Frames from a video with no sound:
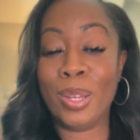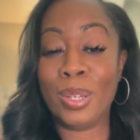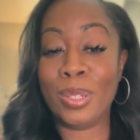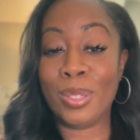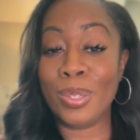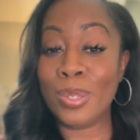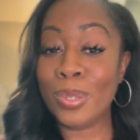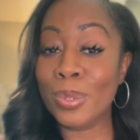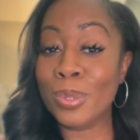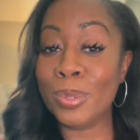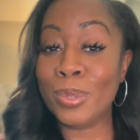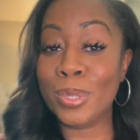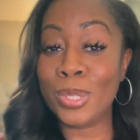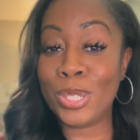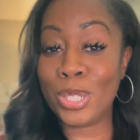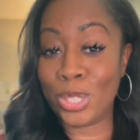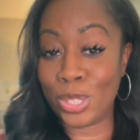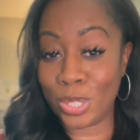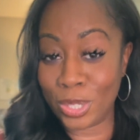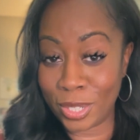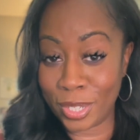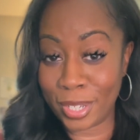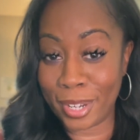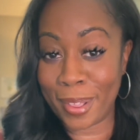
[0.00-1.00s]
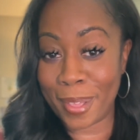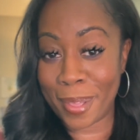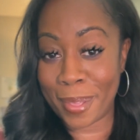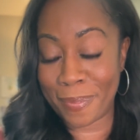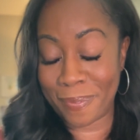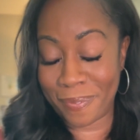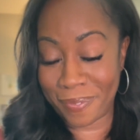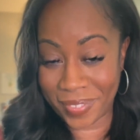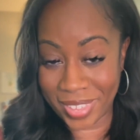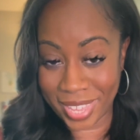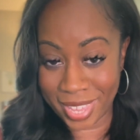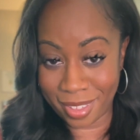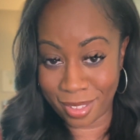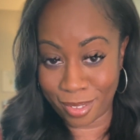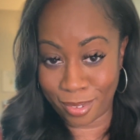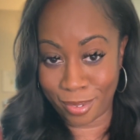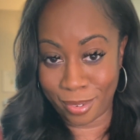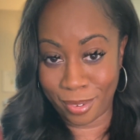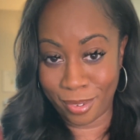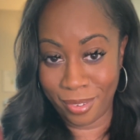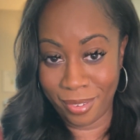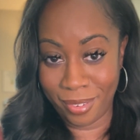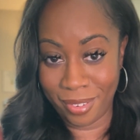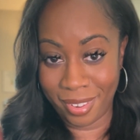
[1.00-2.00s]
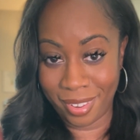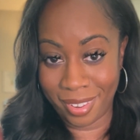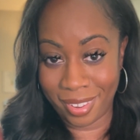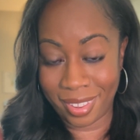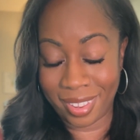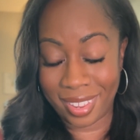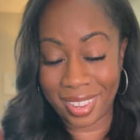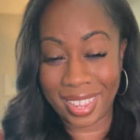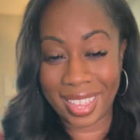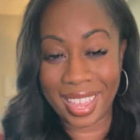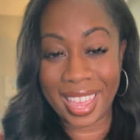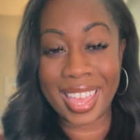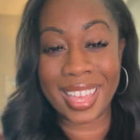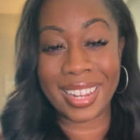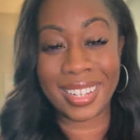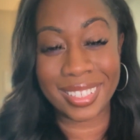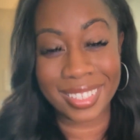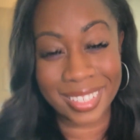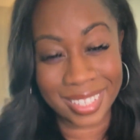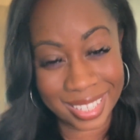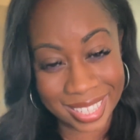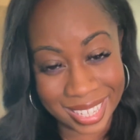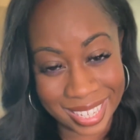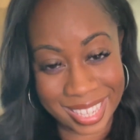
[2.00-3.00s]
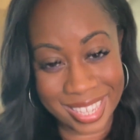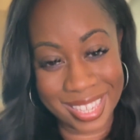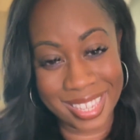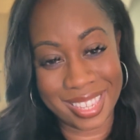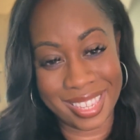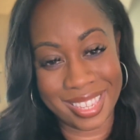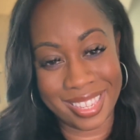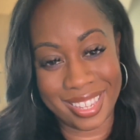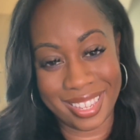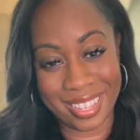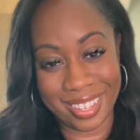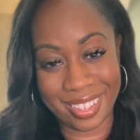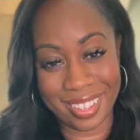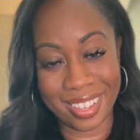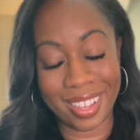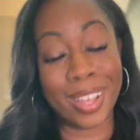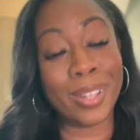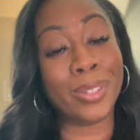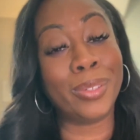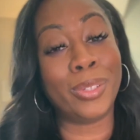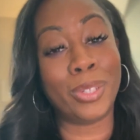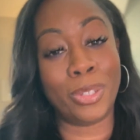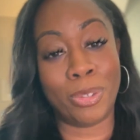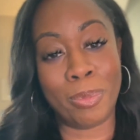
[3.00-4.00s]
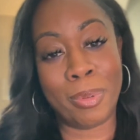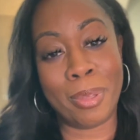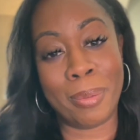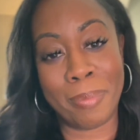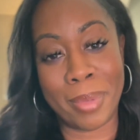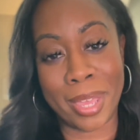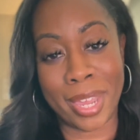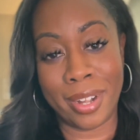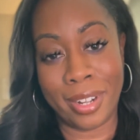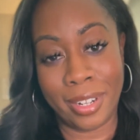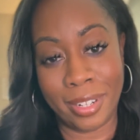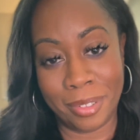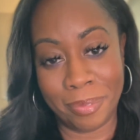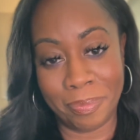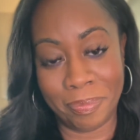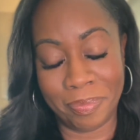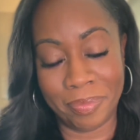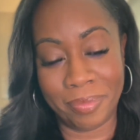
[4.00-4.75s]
you should feel at least a little bit better.